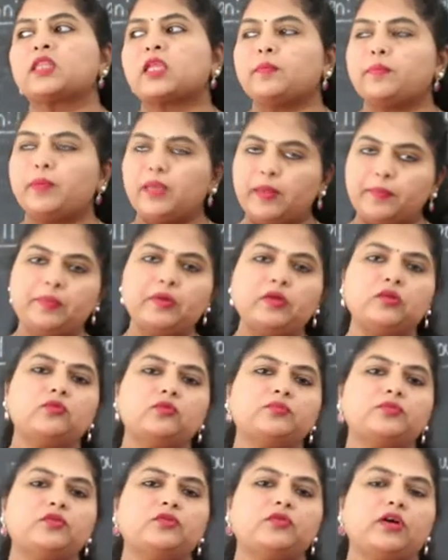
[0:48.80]
people
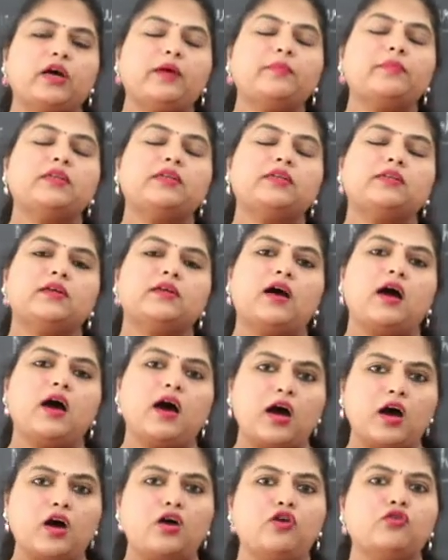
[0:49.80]
whom you find in the
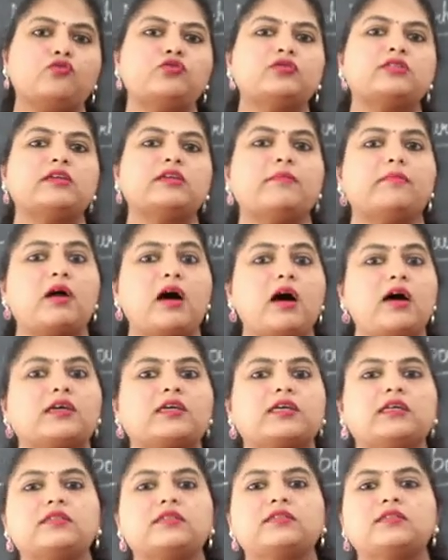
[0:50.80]
house, the
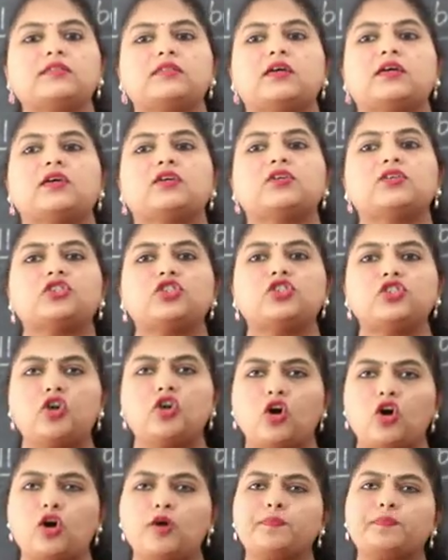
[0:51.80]
markets,
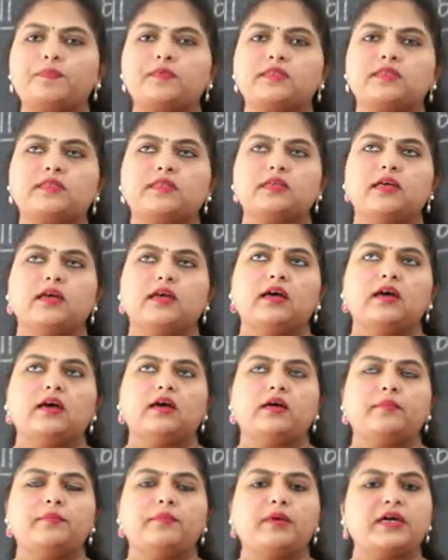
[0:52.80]
shops,
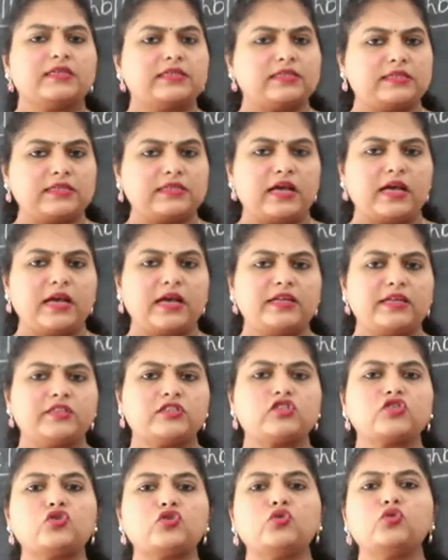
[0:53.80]
bus
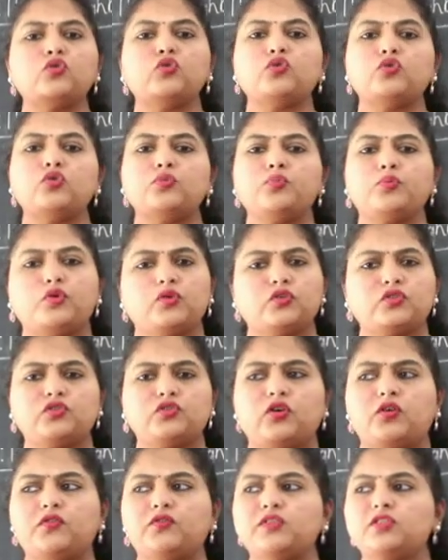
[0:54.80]
stands, school, post
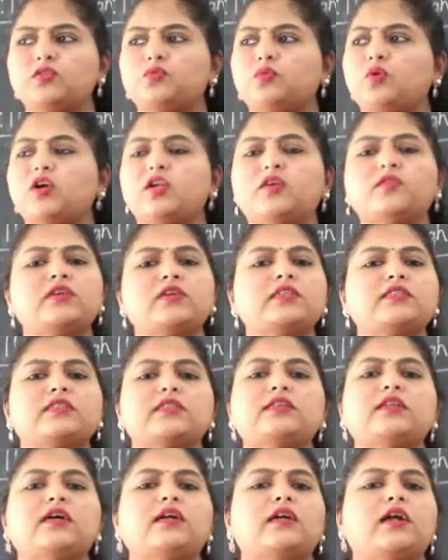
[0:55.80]
office, whatever is
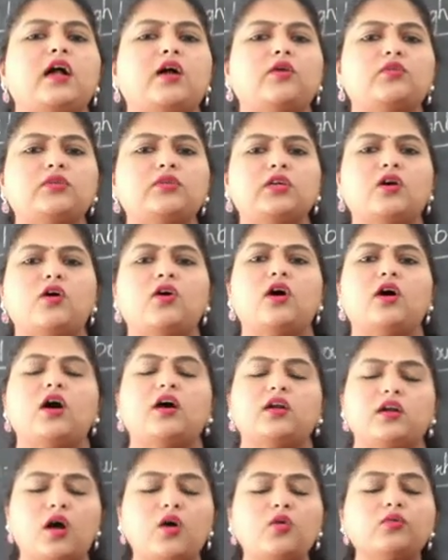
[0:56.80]
in around
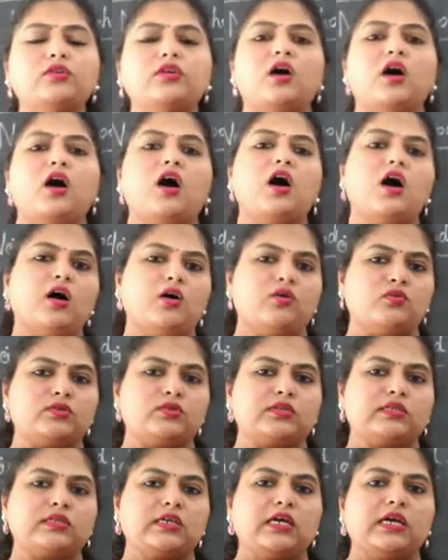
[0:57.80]
your
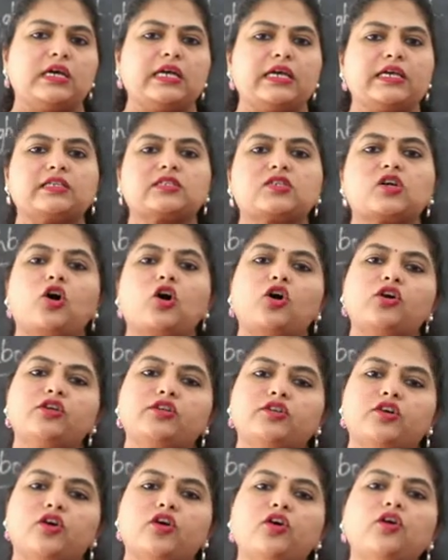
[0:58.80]
house is
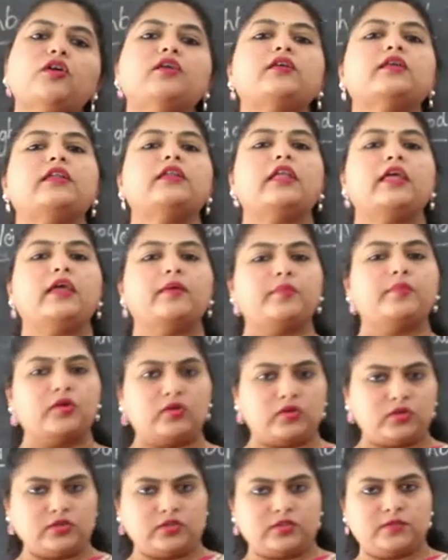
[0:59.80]
called your
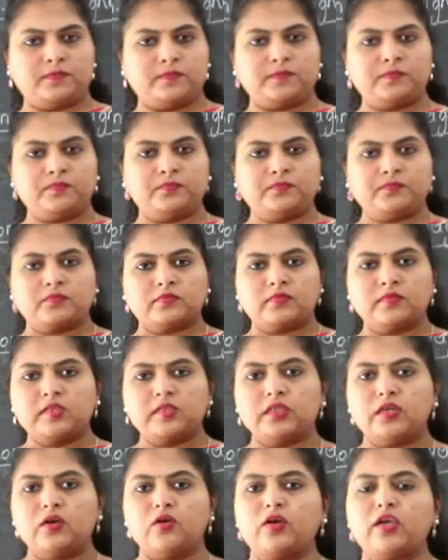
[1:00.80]
neighborhood.
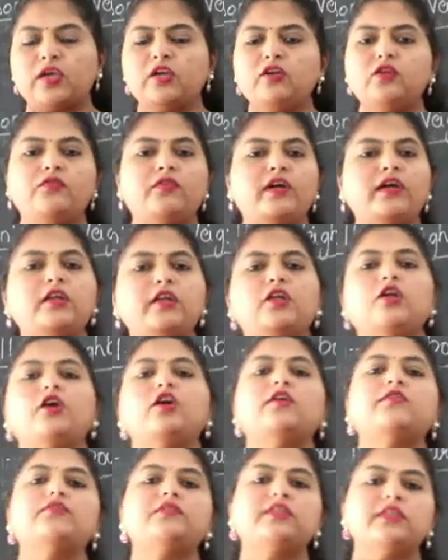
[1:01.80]
Okay, you'll find a
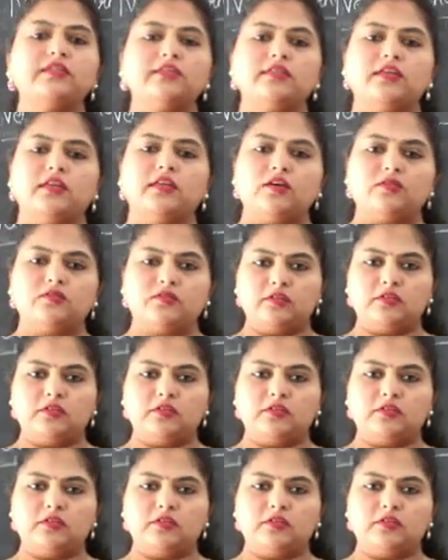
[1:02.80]
lot of things around your